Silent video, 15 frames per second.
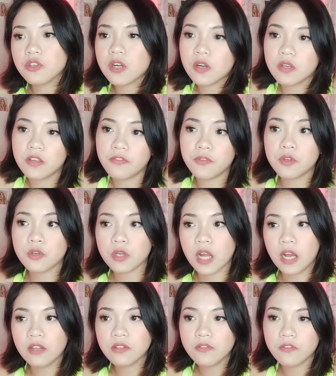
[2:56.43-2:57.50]
if
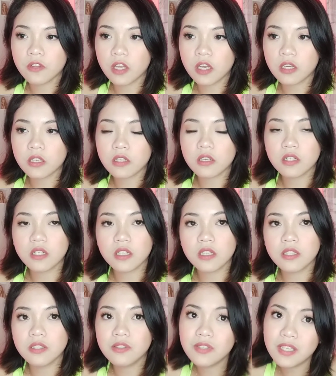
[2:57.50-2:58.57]
you're out of luck,
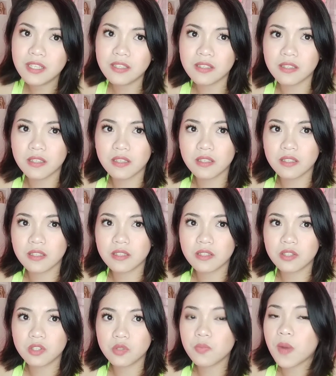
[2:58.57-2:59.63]
you need
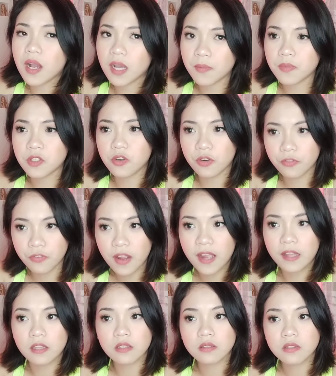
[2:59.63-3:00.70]
to back up your
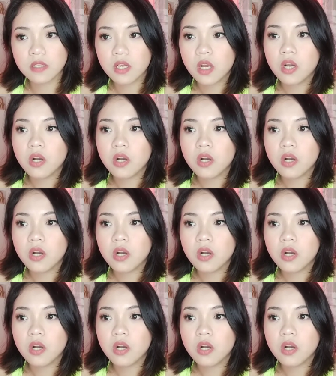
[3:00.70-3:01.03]
file.